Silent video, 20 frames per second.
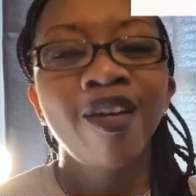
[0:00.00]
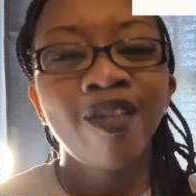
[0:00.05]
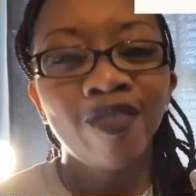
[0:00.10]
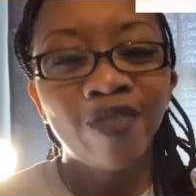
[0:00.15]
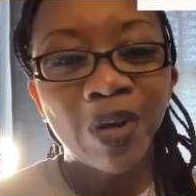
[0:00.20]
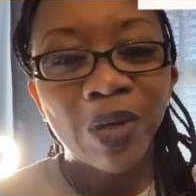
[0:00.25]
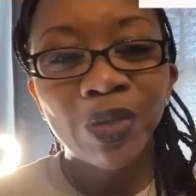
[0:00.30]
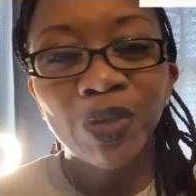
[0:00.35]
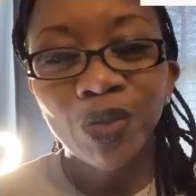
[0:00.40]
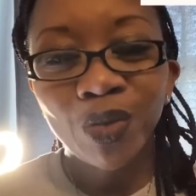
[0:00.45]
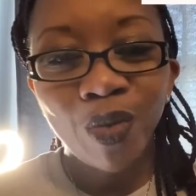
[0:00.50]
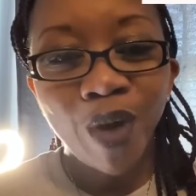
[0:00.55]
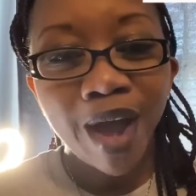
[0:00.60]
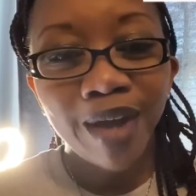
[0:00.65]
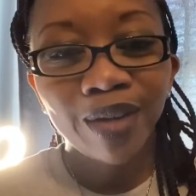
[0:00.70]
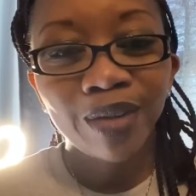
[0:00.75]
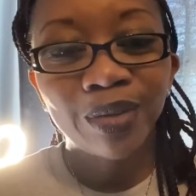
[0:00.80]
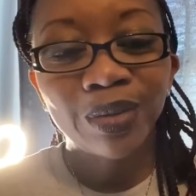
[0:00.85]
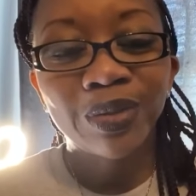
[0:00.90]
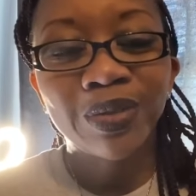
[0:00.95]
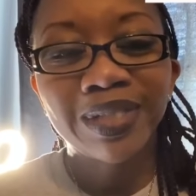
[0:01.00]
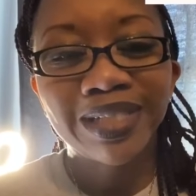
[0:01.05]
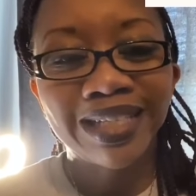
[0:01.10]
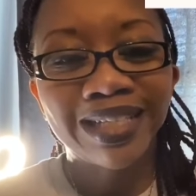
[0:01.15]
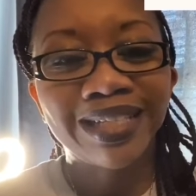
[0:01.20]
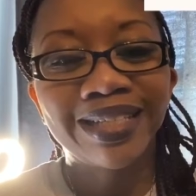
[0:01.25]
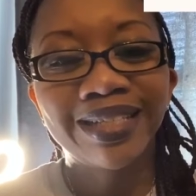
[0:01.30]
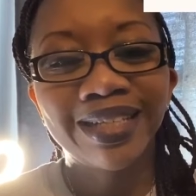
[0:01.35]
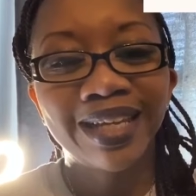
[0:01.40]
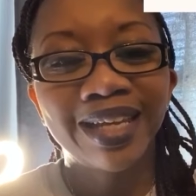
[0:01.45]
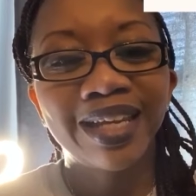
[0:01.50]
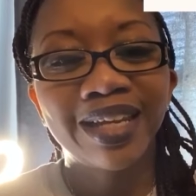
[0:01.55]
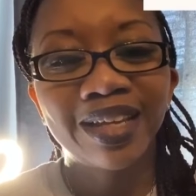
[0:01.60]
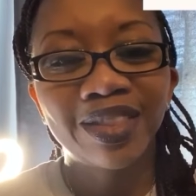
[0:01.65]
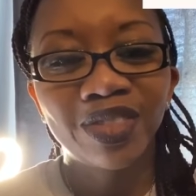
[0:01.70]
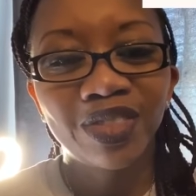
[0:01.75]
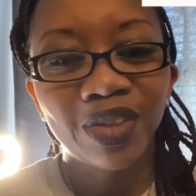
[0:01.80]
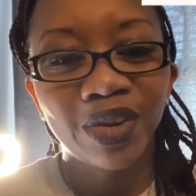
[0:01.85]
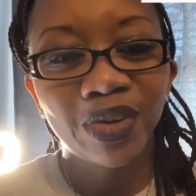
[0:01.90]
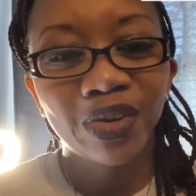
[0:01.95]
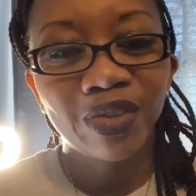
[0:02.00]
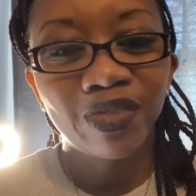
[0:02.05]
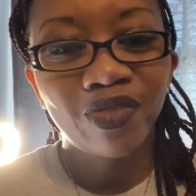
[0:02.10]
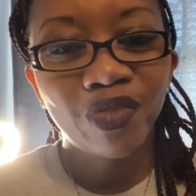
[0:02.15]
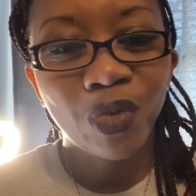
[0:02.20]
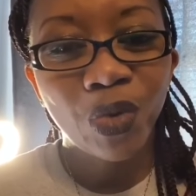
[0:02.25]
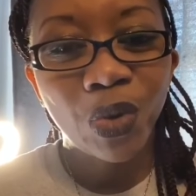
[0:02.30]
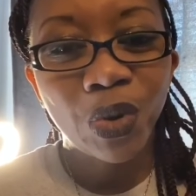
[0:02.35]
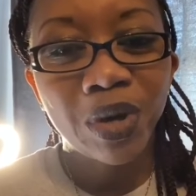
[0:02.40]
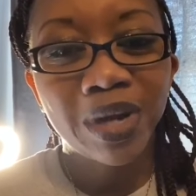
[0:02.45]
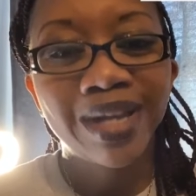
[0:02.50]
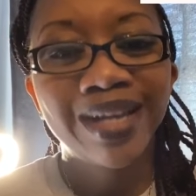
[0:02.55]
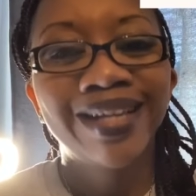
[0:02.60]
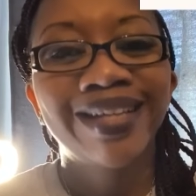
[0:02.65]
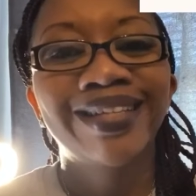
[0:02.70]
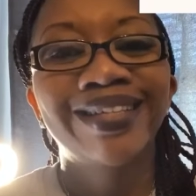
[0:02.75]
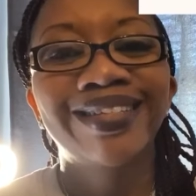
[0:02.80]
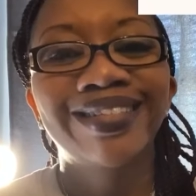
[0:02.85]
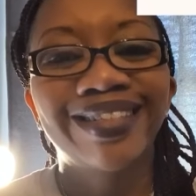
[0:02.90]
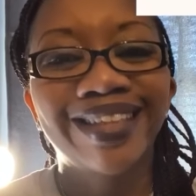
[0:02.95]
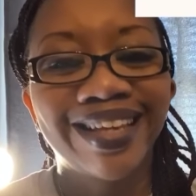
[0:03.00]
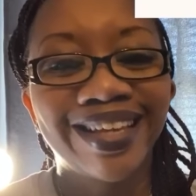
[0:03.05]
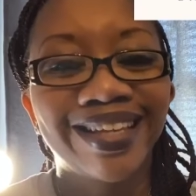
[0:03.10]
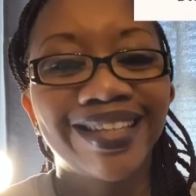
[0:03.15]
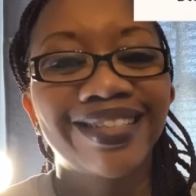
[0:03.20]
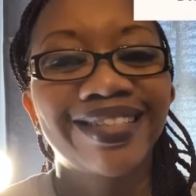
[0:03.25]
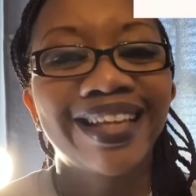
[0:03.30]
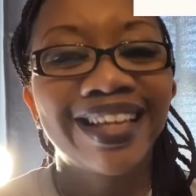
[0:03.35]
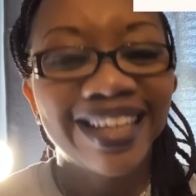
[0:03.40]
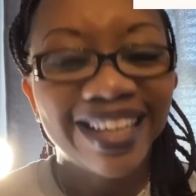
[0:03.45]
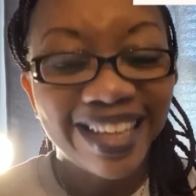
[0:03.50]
1 Chronicles 16 and 34 says,